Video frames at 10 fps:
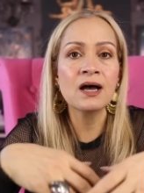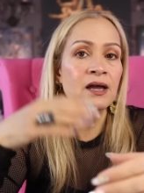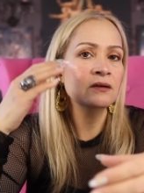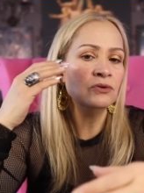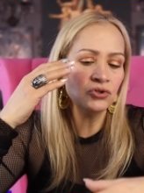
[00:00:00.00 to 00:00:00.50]
I
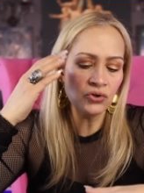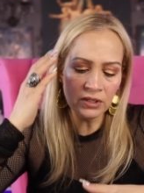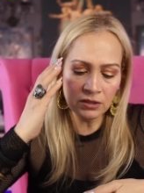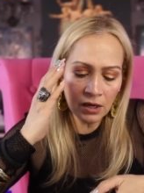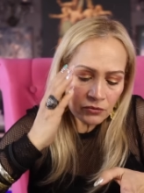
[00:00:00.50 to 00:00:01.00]
usually
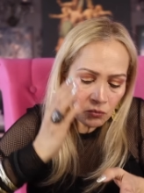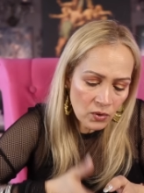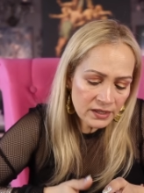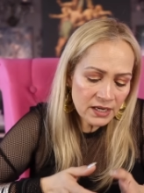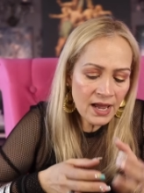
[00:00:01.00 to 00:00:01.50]
cut
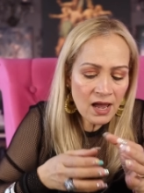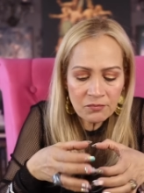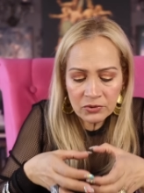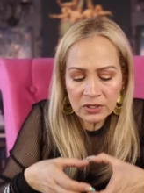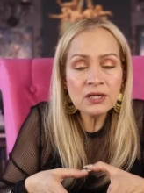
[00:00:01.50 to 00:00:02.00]
one in half
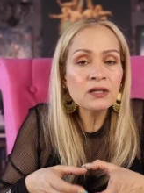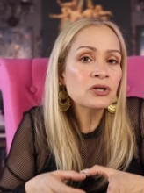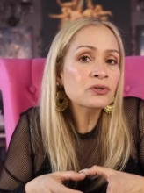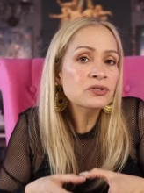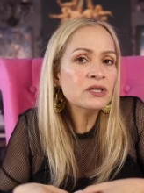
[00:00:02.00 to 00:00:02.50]
put it in a
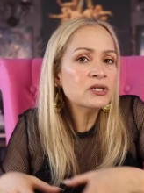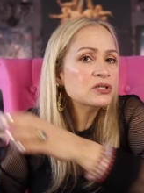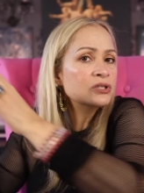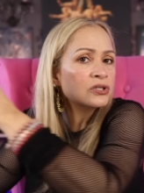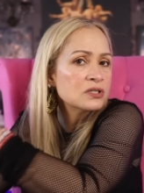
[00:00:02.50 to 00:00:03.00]
little dish
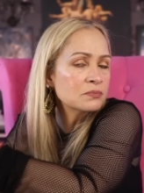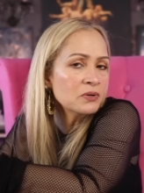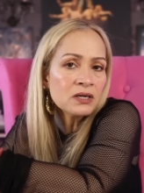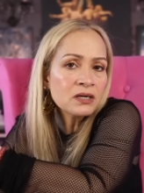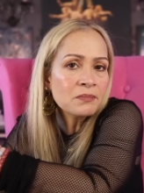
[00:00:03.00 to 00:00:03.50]
and just
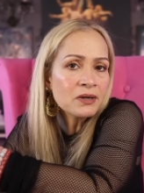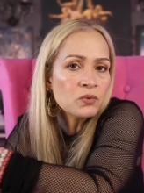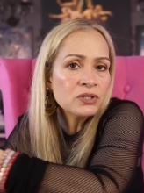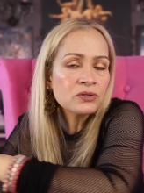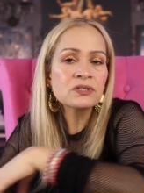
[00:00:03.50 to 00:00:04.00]
put it in my
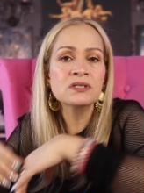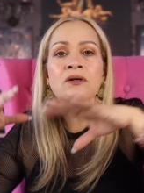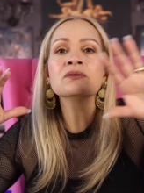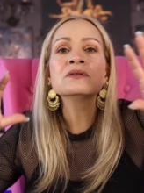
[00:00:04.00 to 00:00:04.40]
windowsill